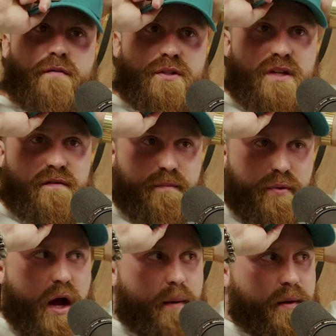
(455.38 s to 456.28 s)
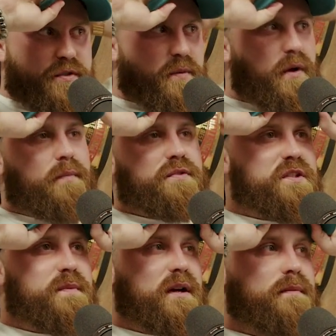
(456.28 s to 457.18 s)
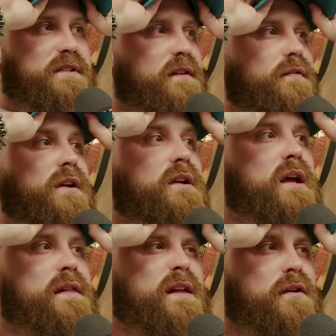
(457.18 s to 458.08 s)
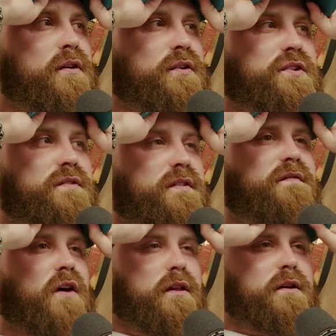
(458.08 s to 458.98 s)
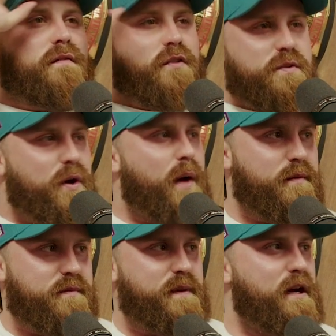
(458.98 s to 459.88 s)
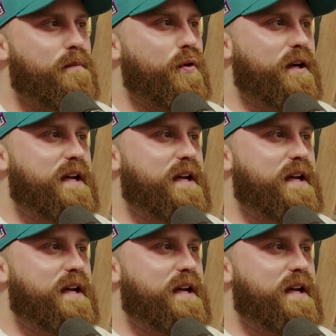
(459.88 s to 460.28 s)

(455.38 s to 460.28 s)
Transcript: yourself of problems. Your problems just become different, and then also the fallout of those problems become more